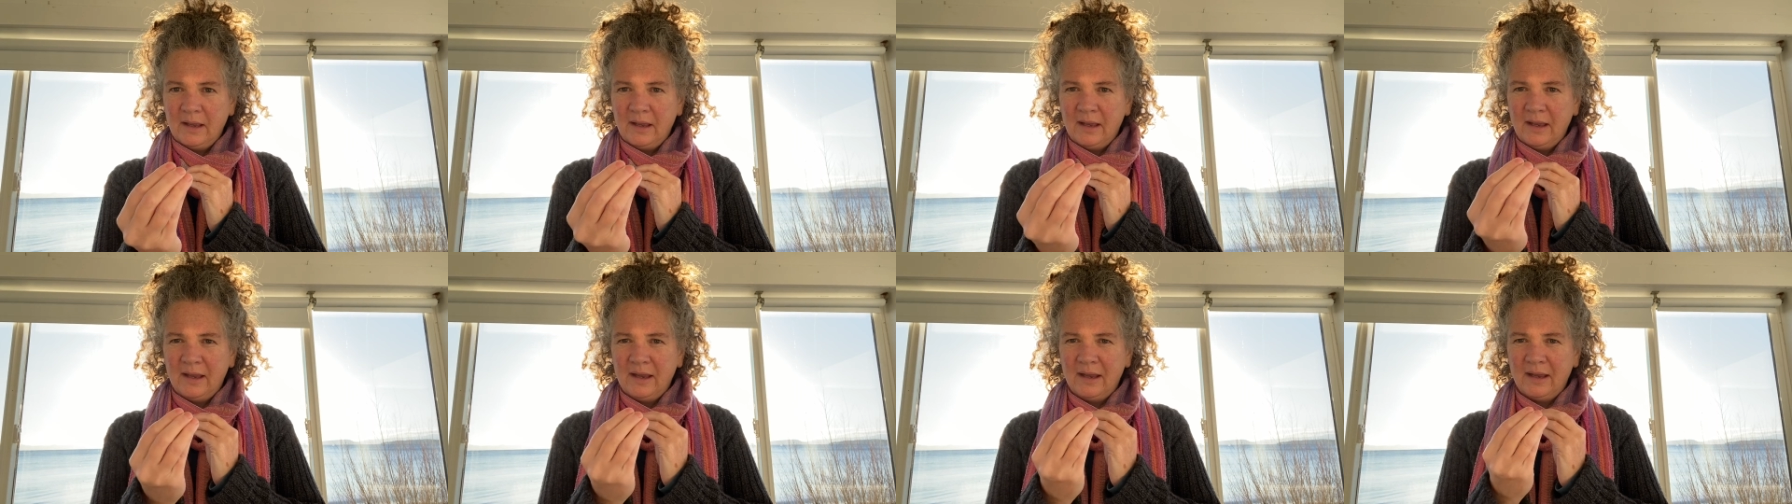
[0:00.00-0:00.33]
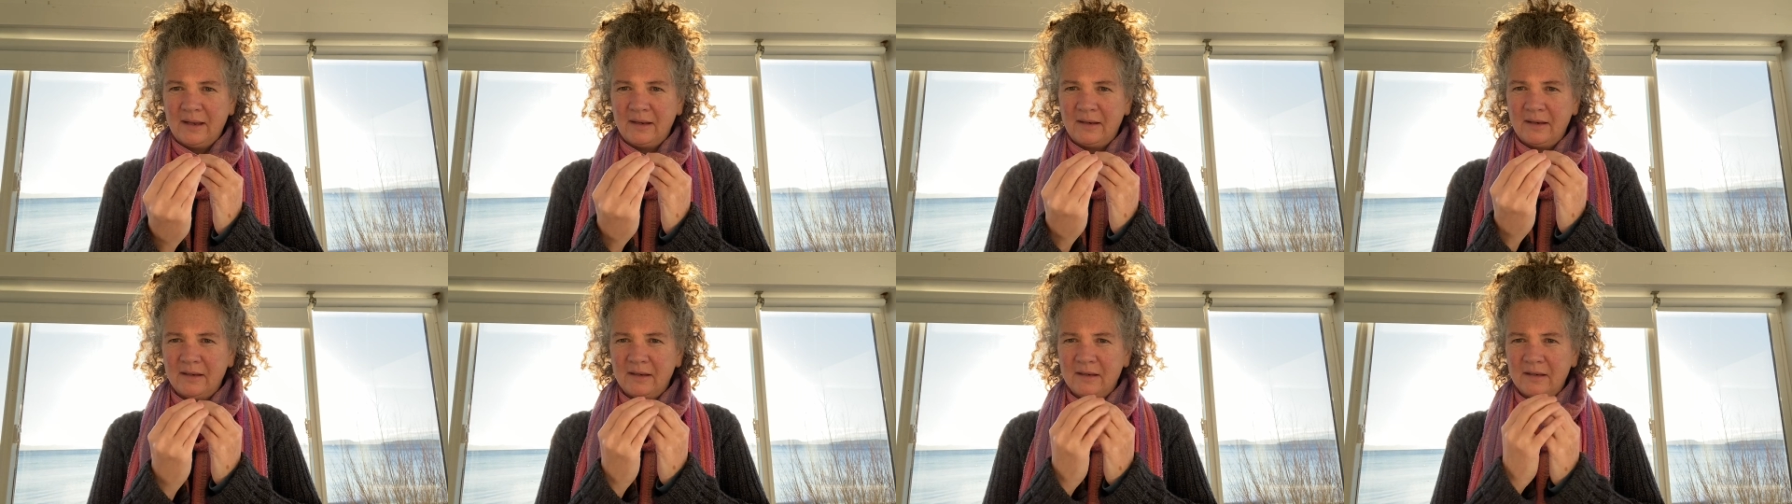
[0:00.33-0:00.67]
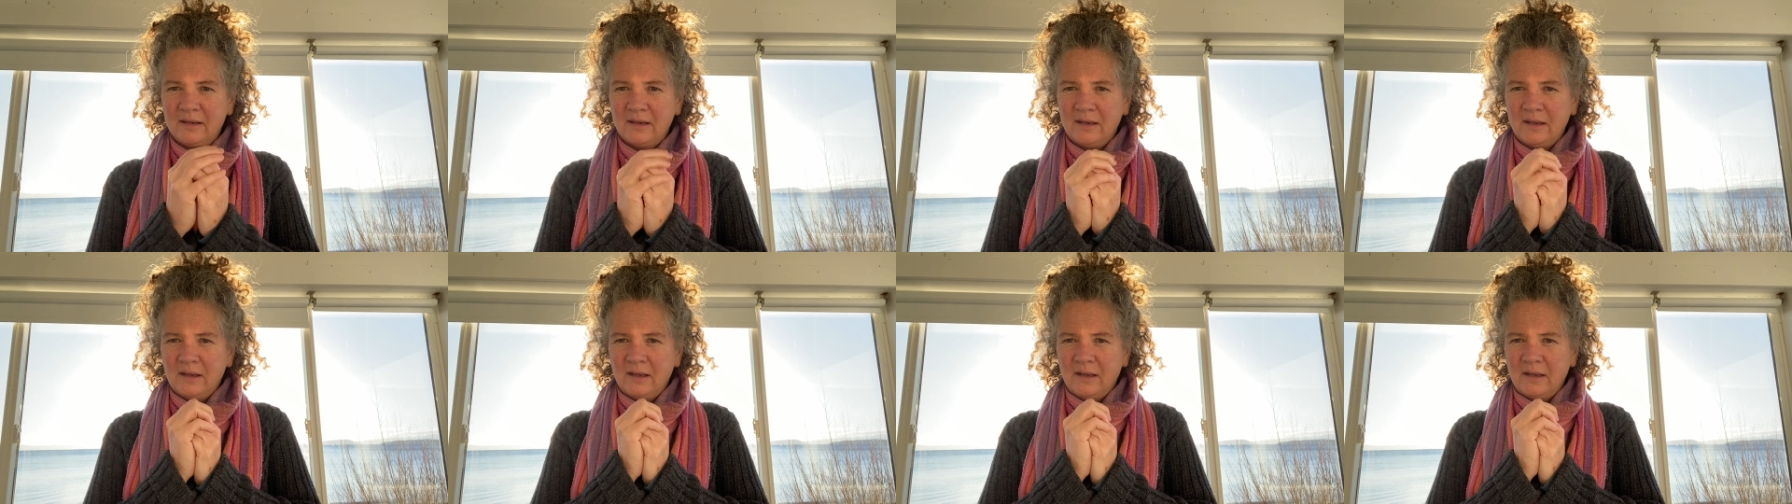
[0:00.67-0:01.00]
And,
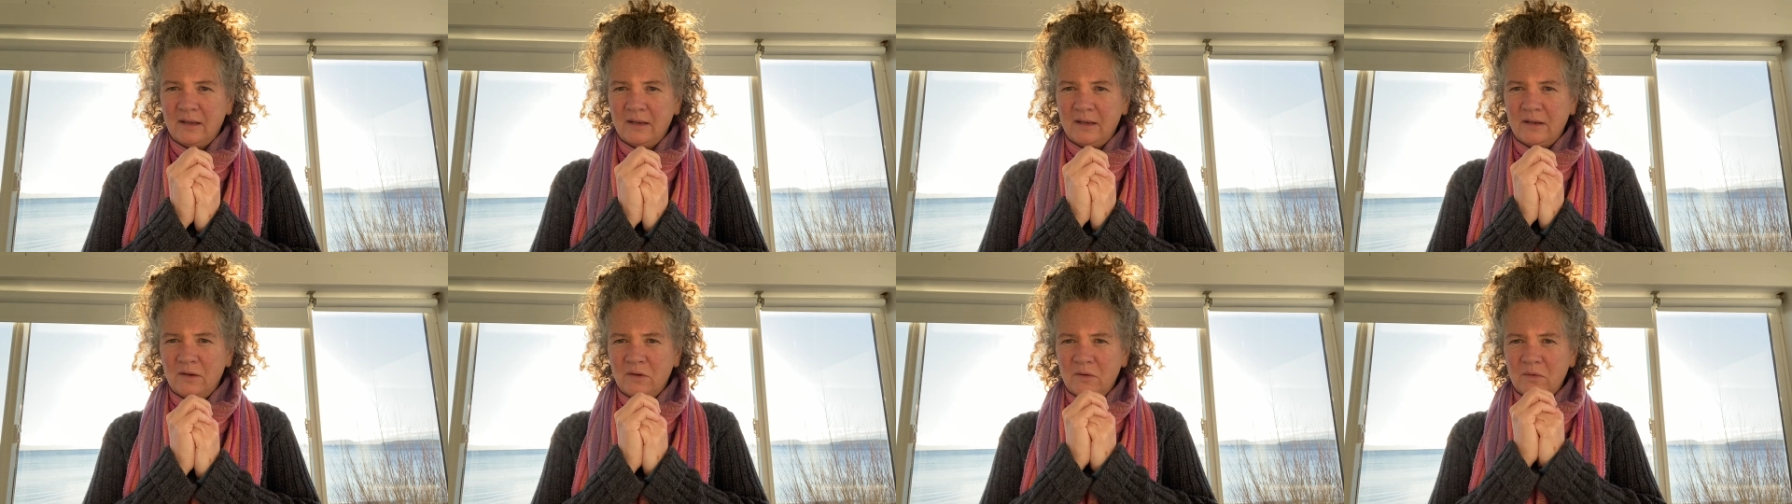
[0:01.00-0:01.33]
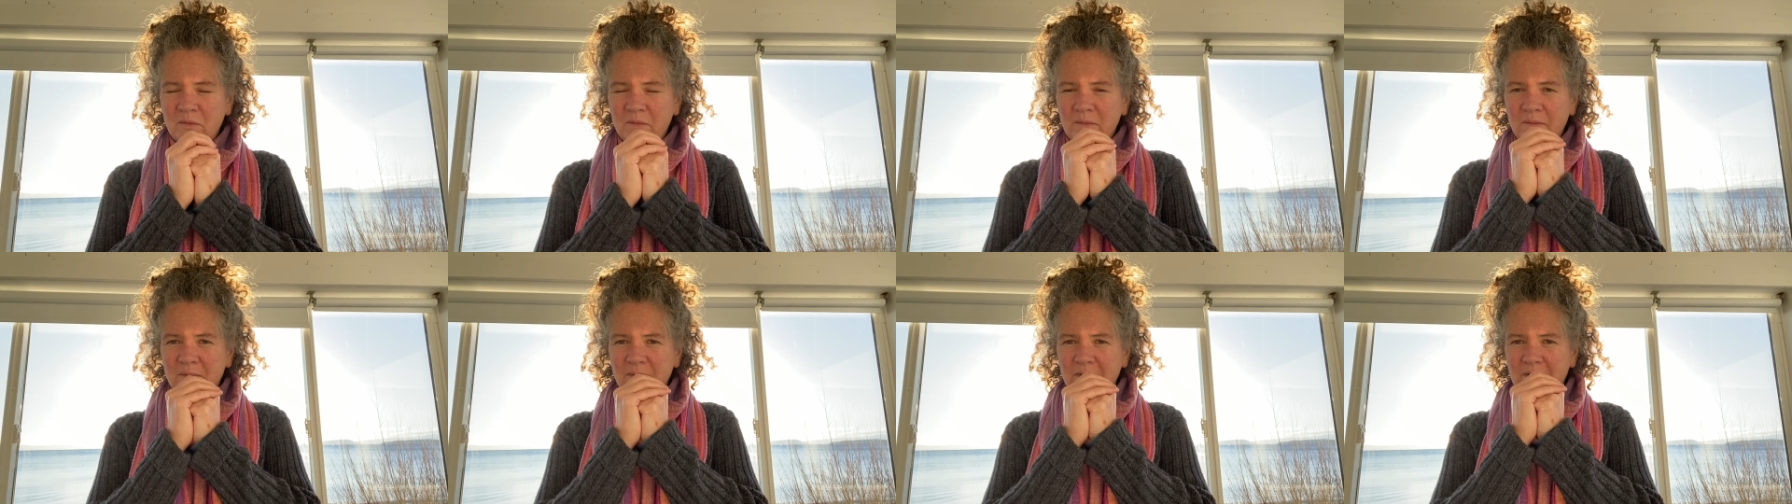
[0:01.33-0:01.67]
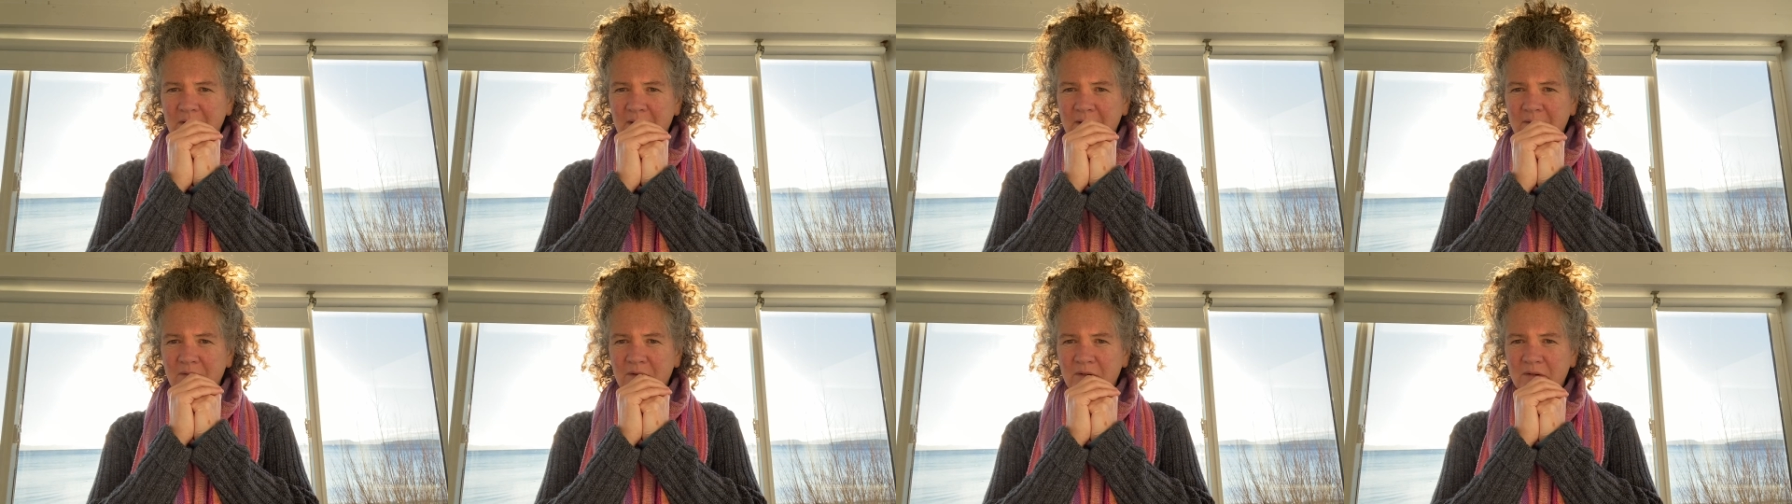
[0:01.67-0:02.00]
you know,
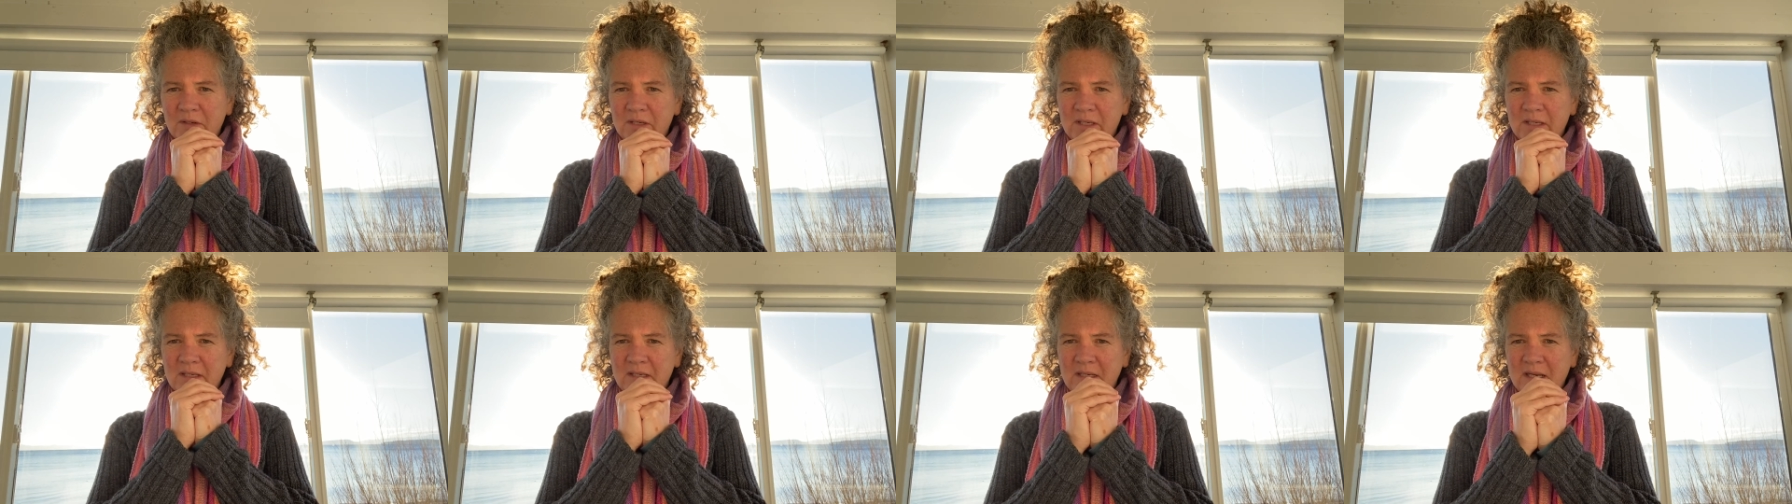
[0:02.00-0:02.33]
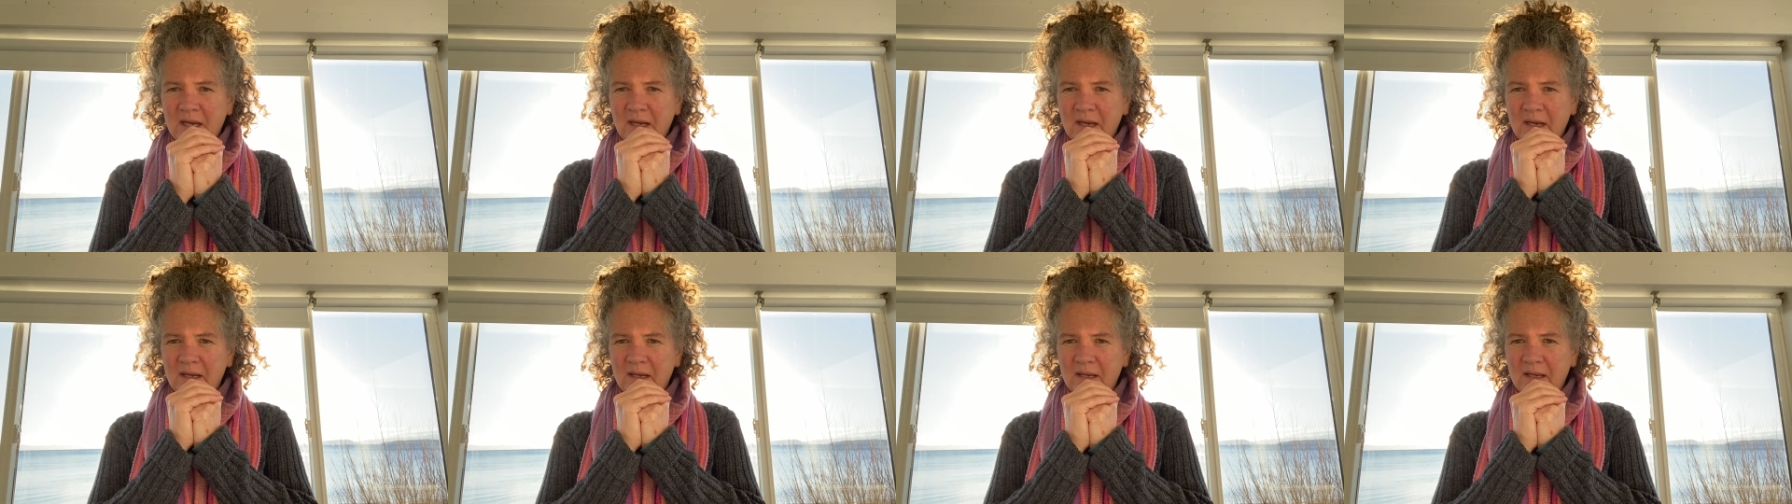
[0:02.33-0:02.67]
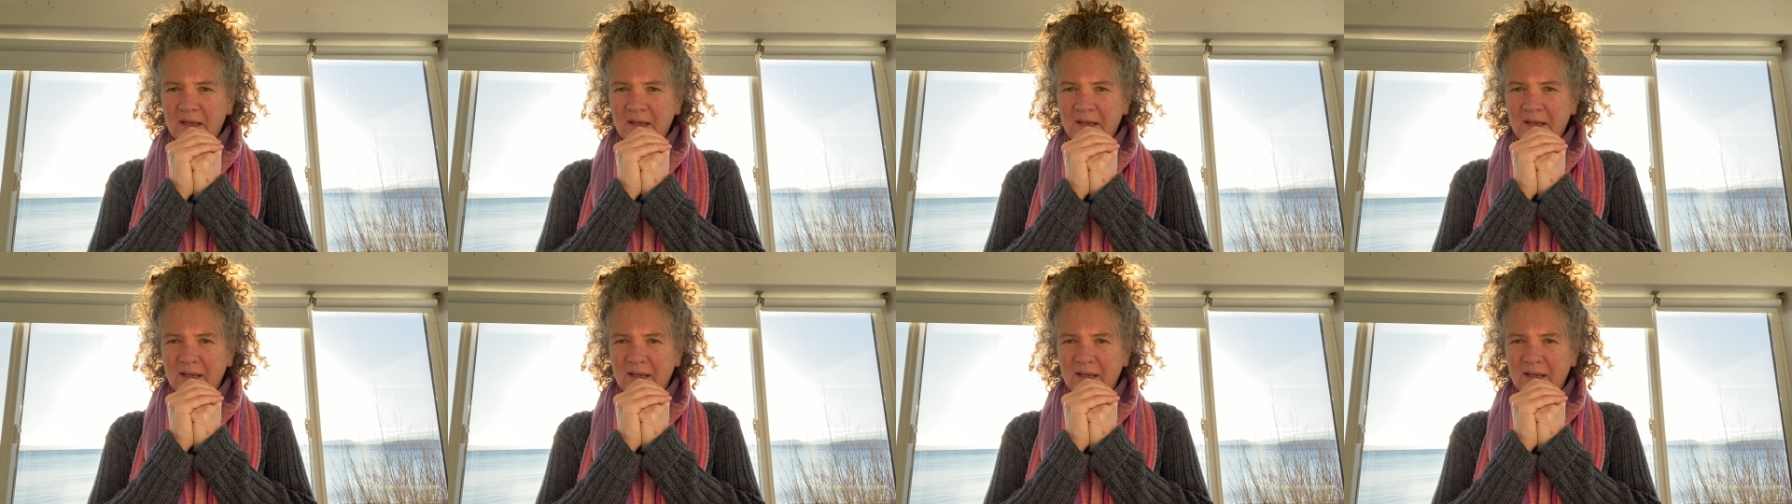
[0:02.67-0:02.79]
if you're stuck,